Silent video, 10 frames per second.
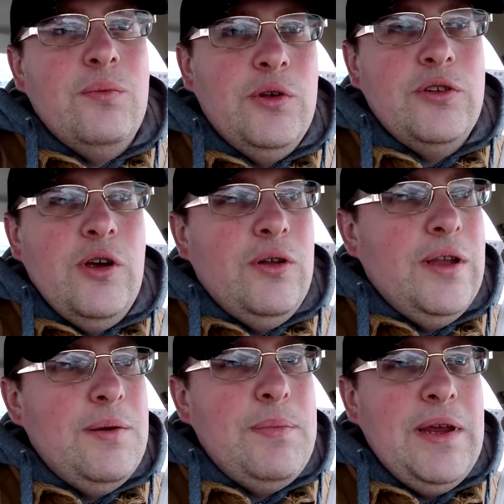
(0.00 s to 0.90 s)
will
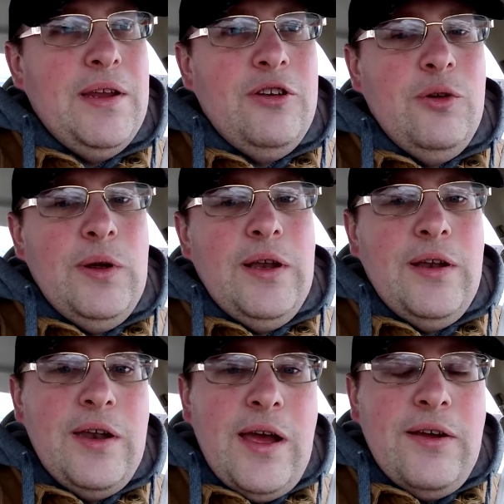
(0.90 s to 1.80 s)
totally be into it
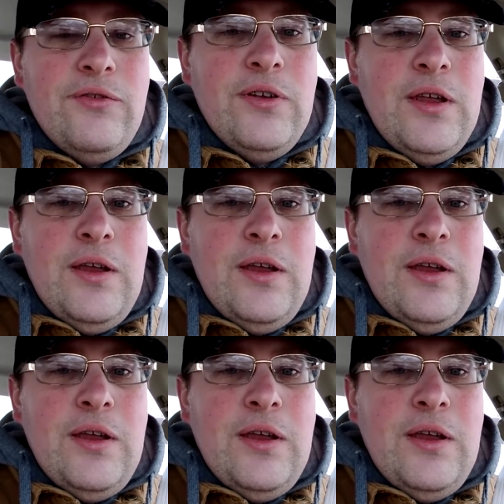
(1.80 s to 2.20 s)
enough